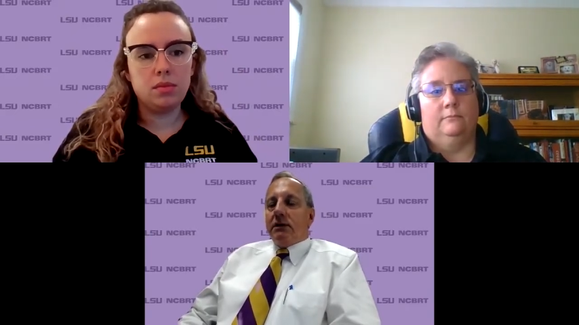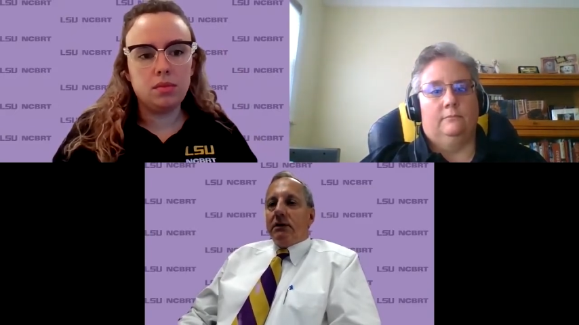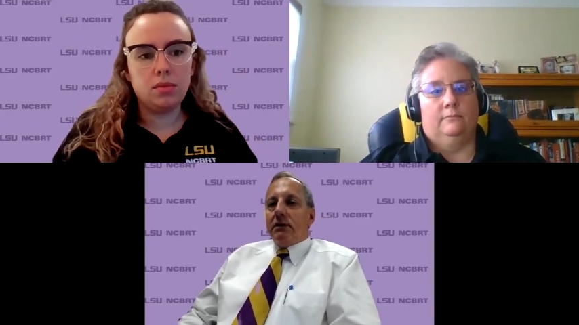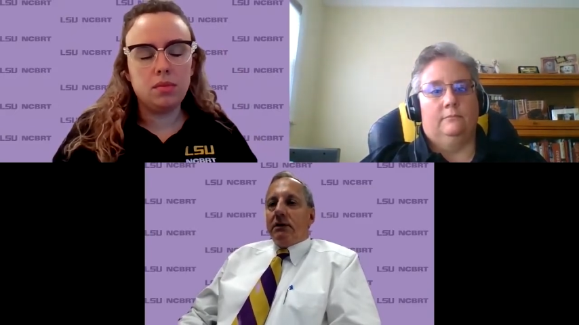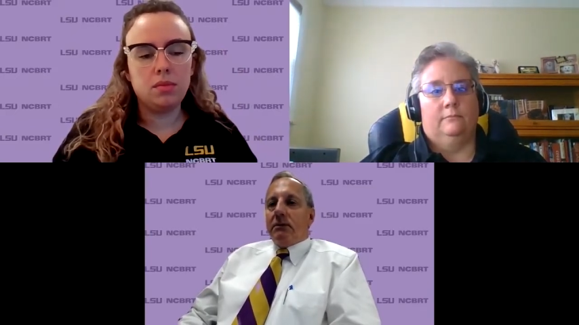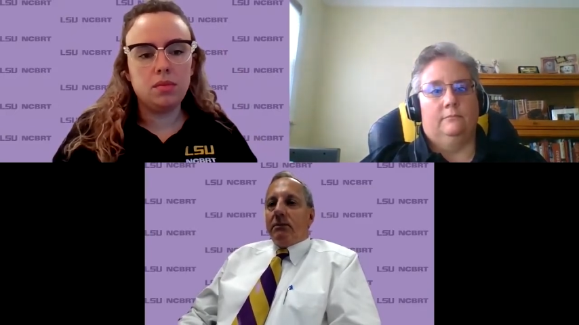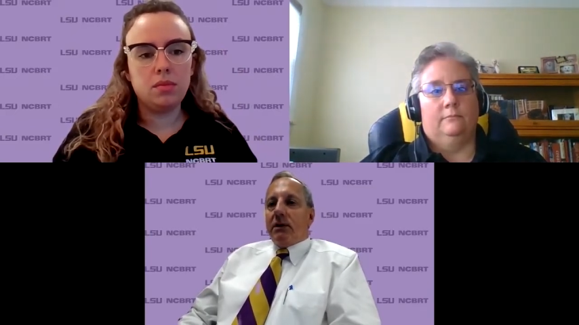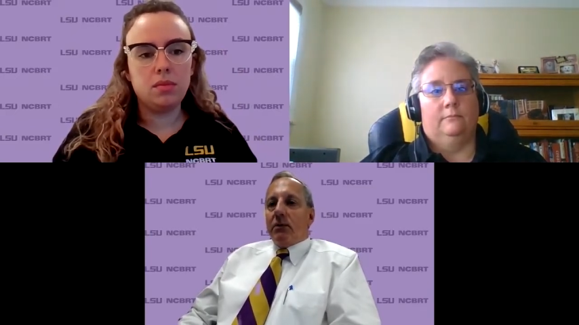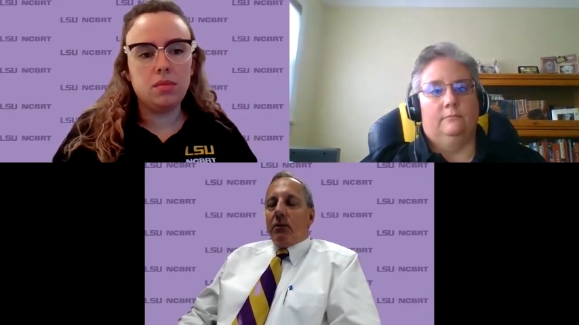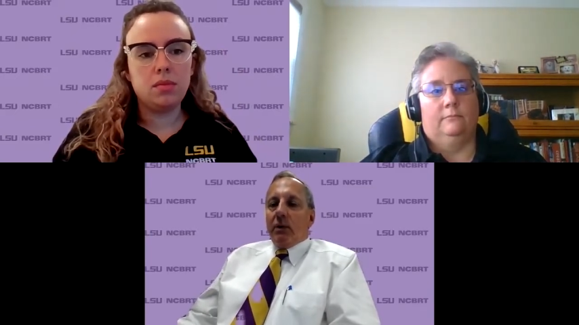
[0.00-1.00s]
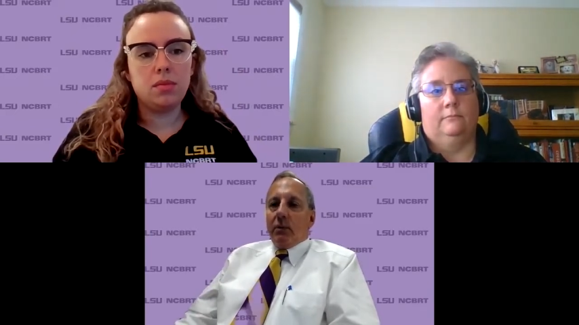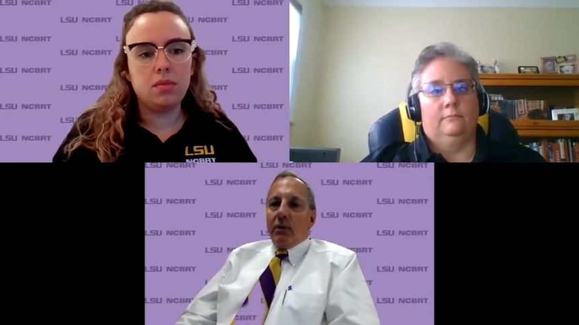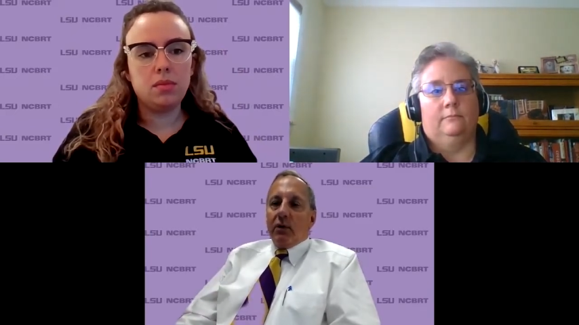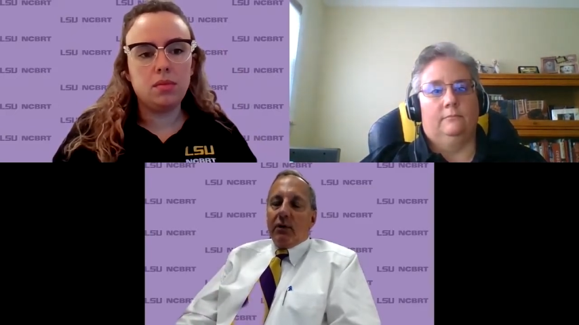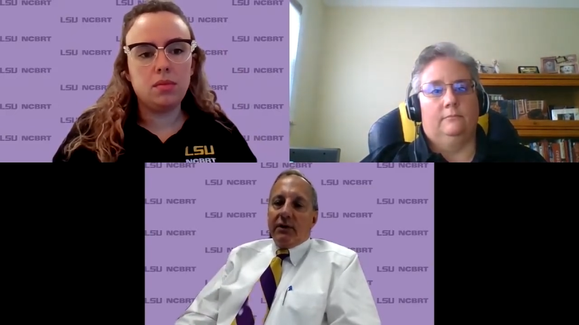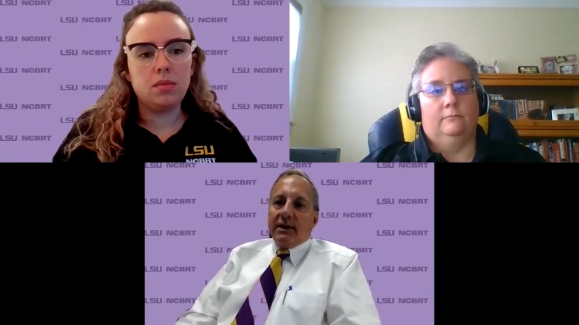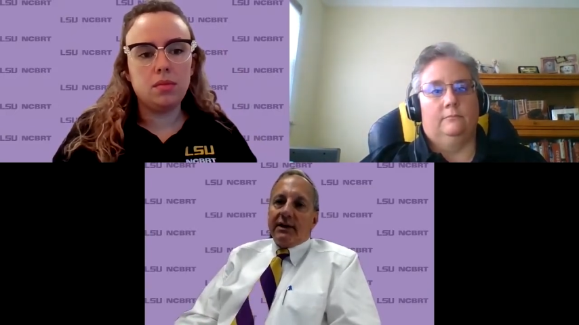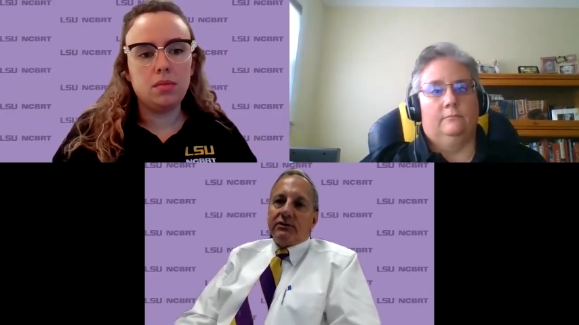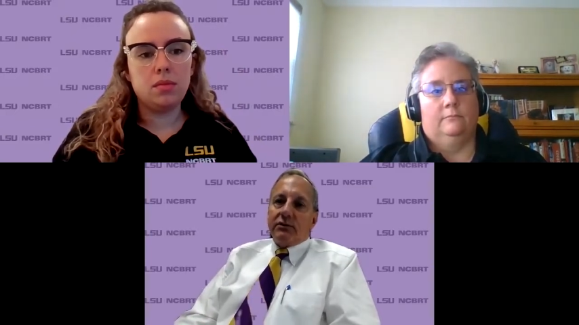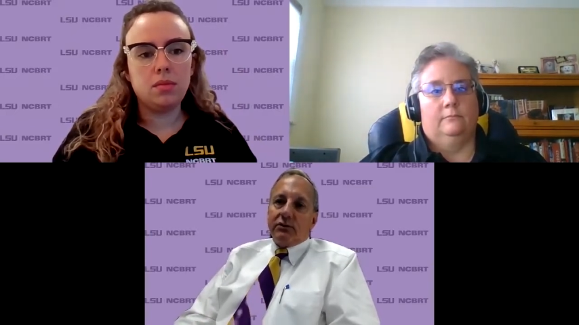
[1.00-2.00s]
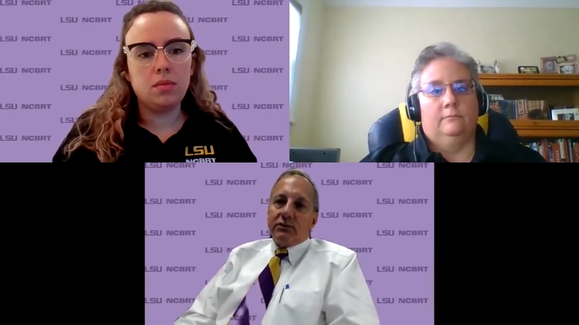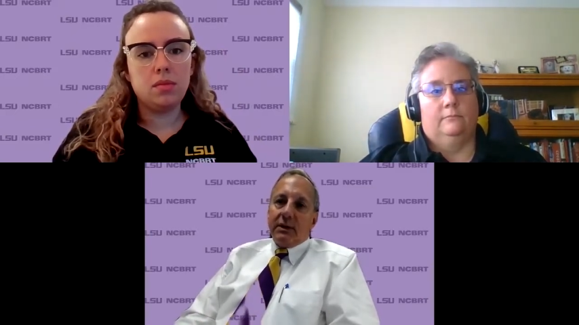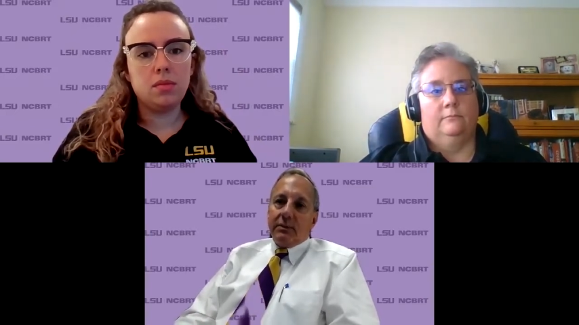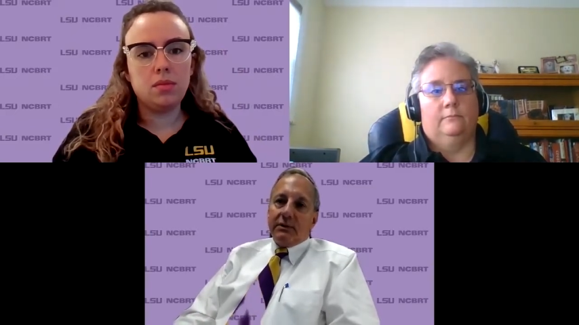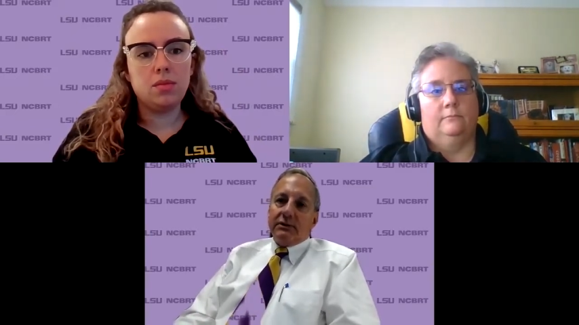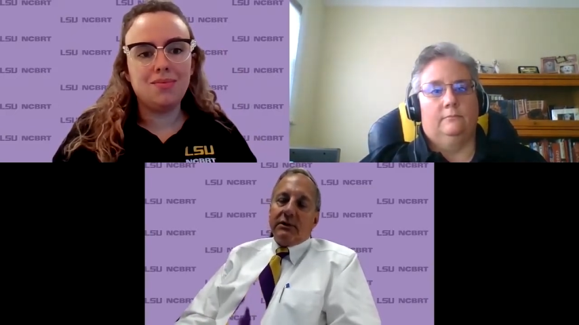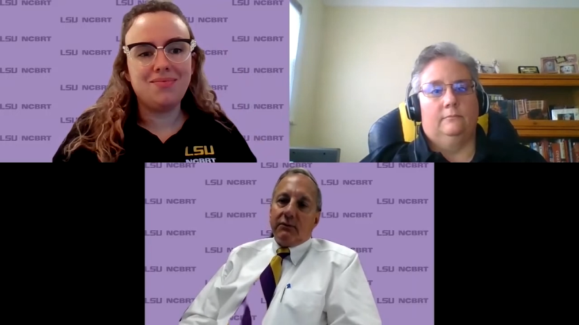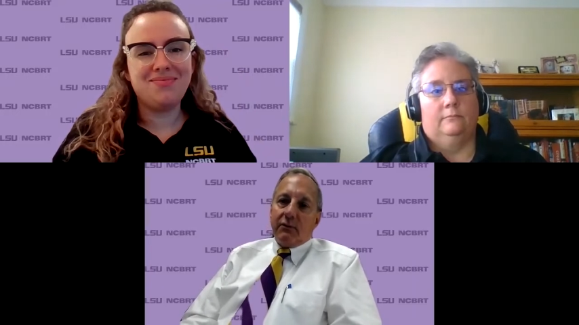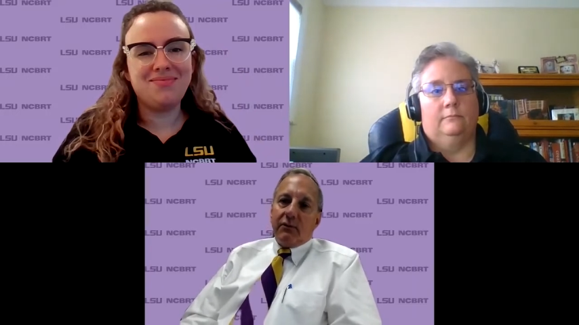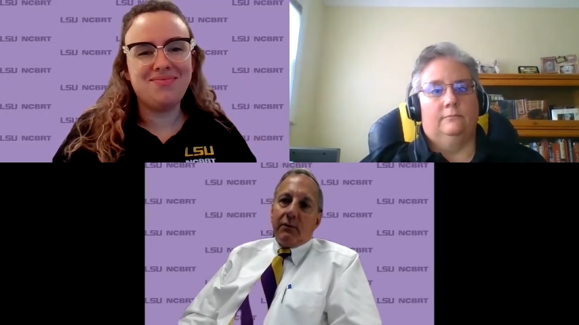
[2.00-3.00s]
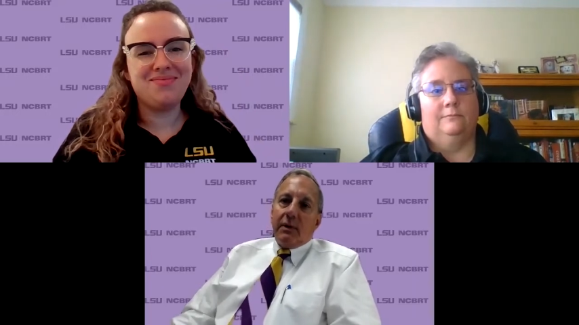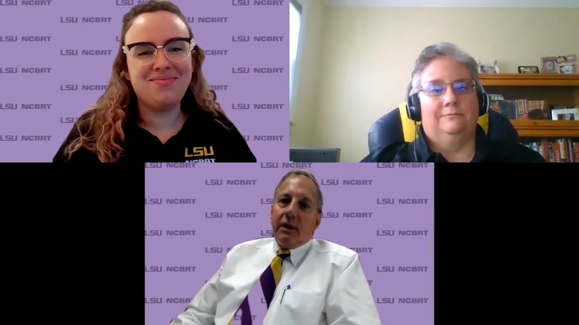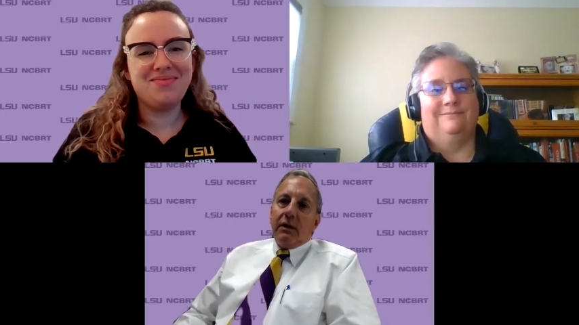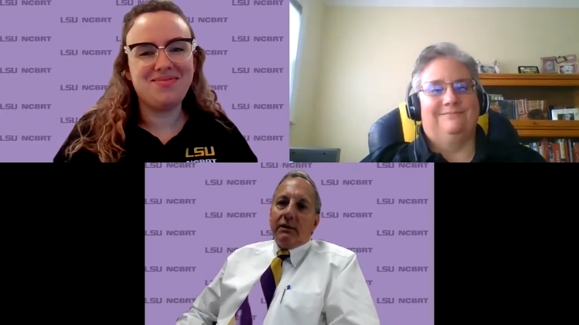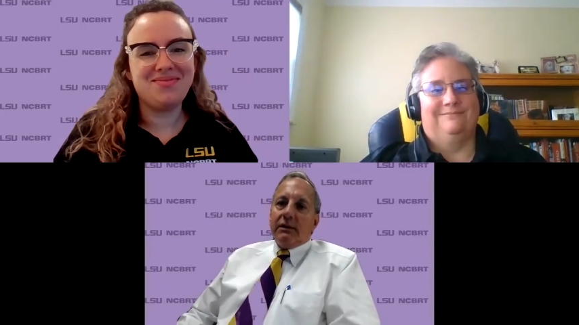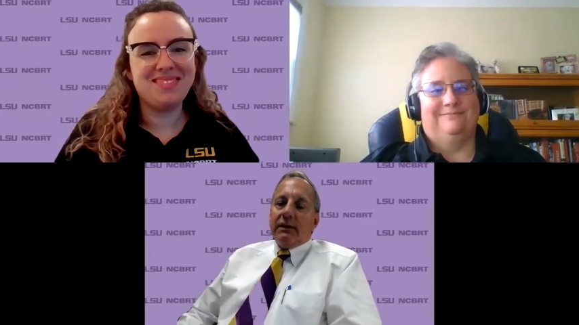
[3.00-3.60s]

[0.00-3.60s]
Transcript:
Speaker 1: Uh, and by the way, we are the national championship for football.